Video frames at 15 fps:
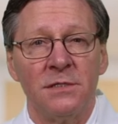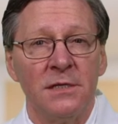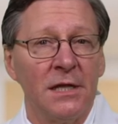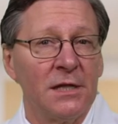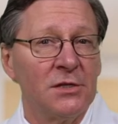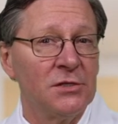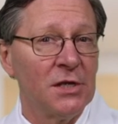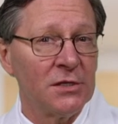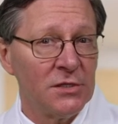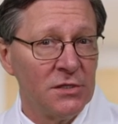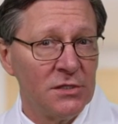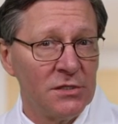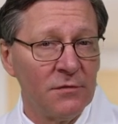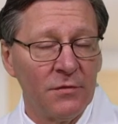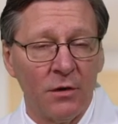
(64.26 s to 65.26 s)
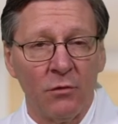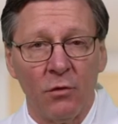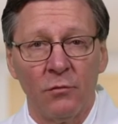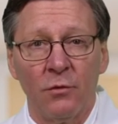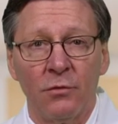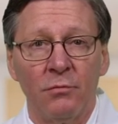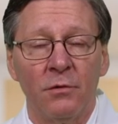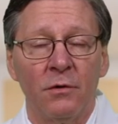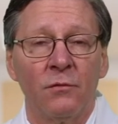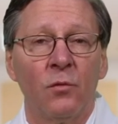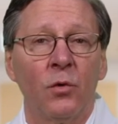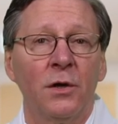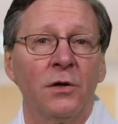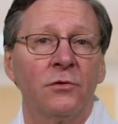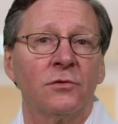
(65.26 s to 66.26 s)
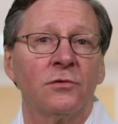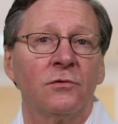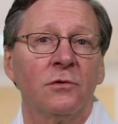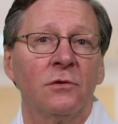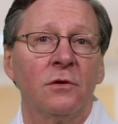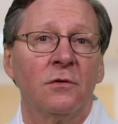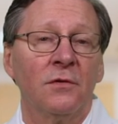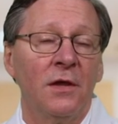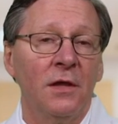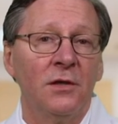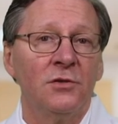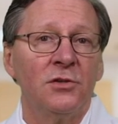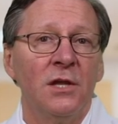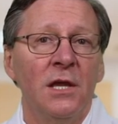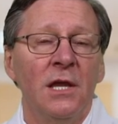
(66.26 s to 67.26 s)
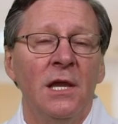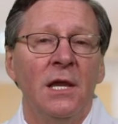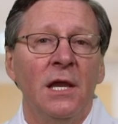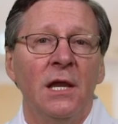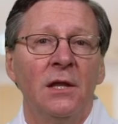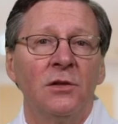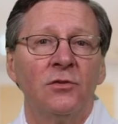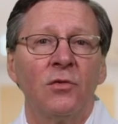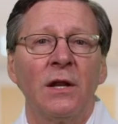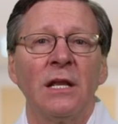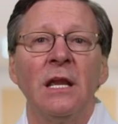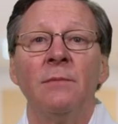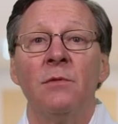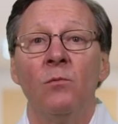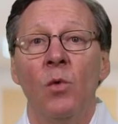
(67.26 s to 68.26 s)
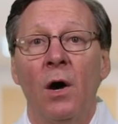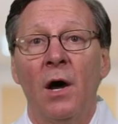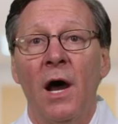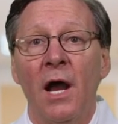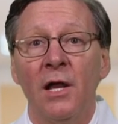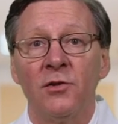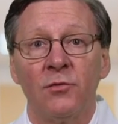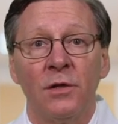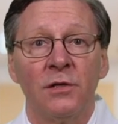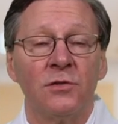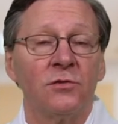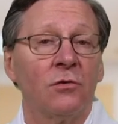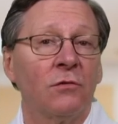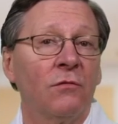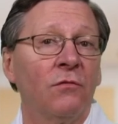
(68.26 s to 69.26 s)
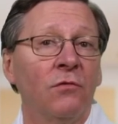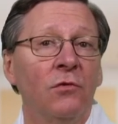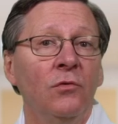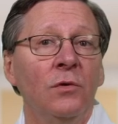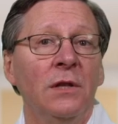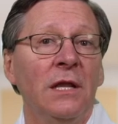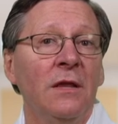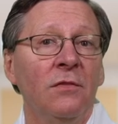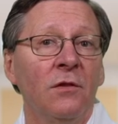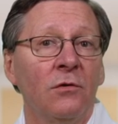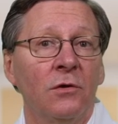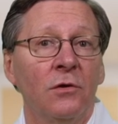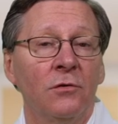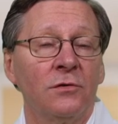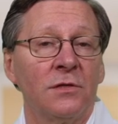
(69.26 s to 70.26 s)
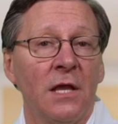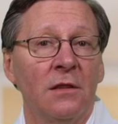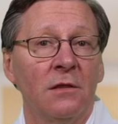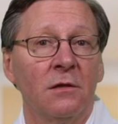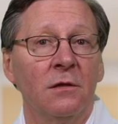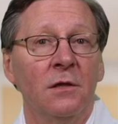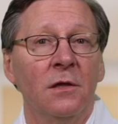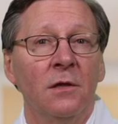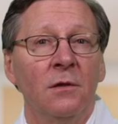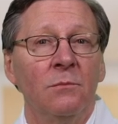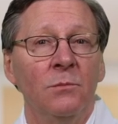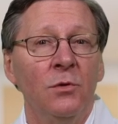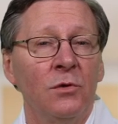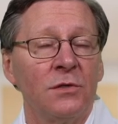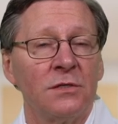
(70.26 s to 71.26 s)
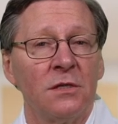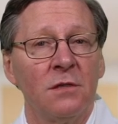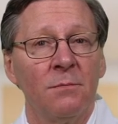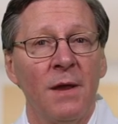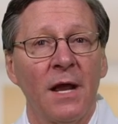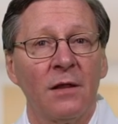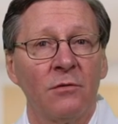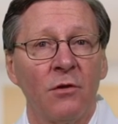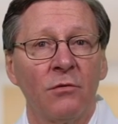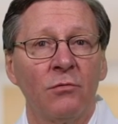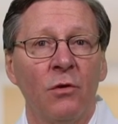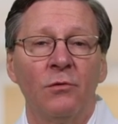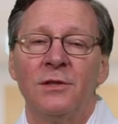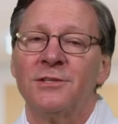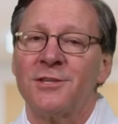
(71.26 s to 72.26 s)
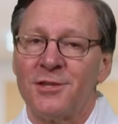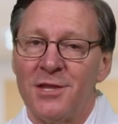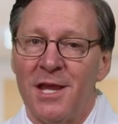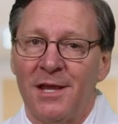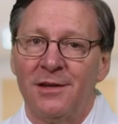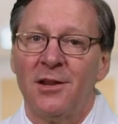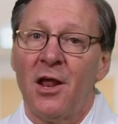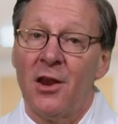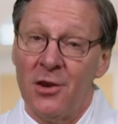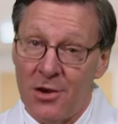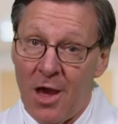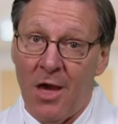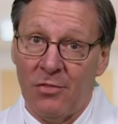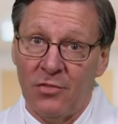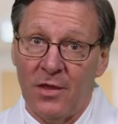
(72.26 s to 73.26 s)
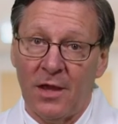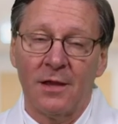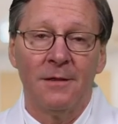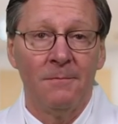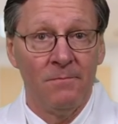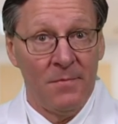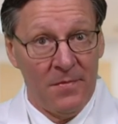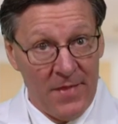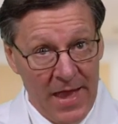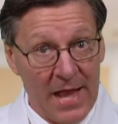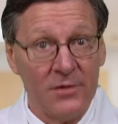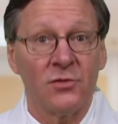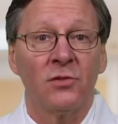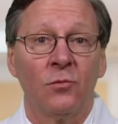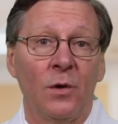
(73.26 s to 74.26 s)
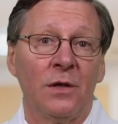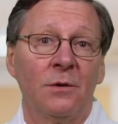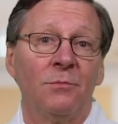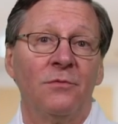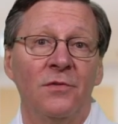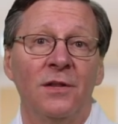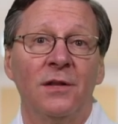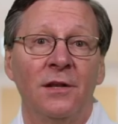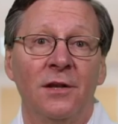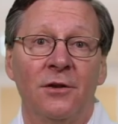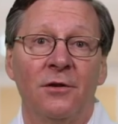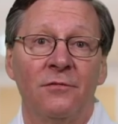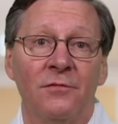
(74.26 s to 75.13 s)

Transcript: and decongestants if they're over three or four years of age. And try to keep them well hydrated so the fluid in their nose and the mucus in the back of their throat is thin, not thick. That's the way to prevent an ear